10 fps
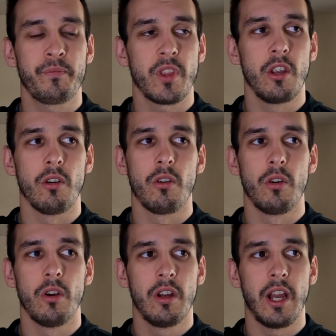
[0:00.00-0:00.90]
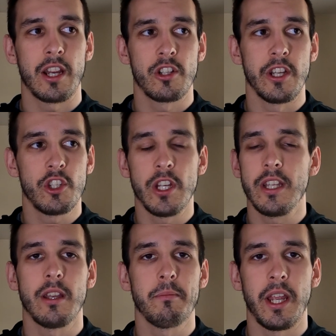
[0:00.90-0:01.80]
you're actually
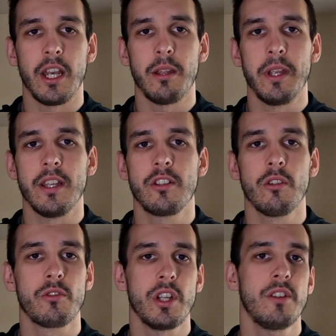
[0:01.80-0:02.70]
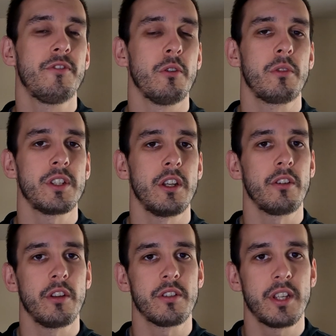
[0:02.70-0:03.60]
cheating by any means. You're just focusing on
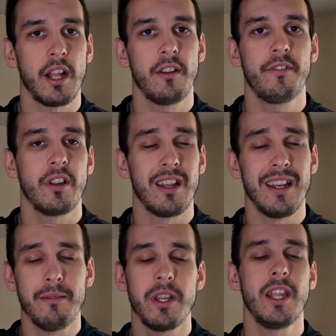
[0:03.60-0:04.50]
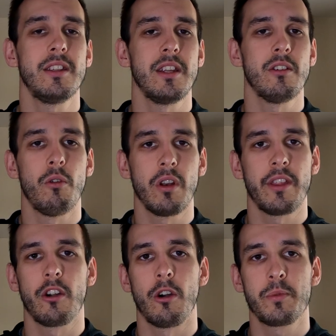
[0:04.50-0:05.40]
yourself, eliminating all
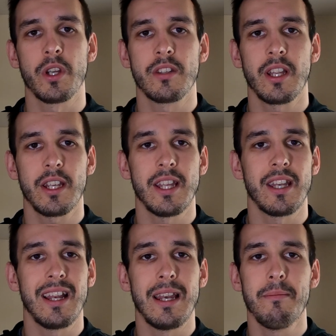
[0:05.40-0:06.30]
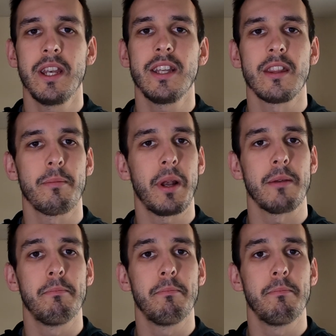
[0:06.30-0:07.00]
other options. Like I said, eliminating the plan